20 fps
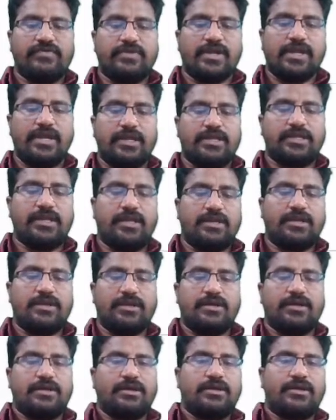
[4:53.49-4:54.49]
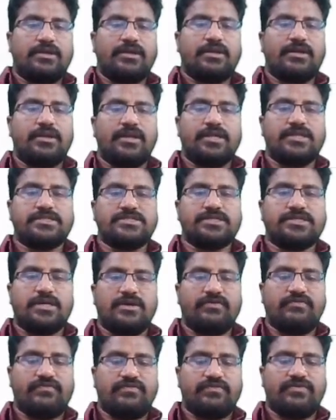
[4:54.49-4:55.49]
I in range
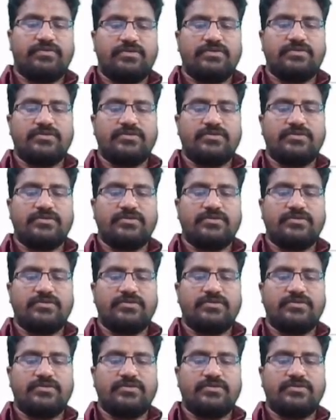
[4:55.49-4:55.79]
of